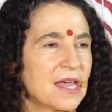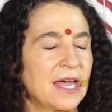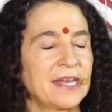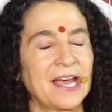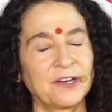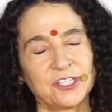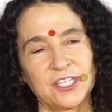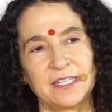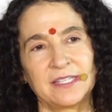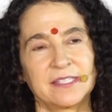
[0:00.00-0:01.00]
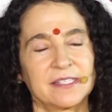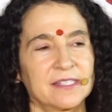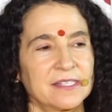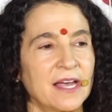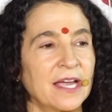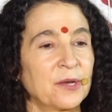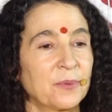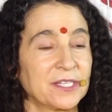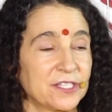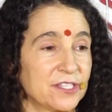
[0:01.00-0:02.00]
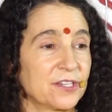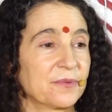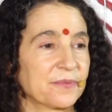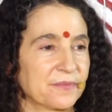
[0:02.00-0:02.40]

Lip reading: And now she needs to decide what to do.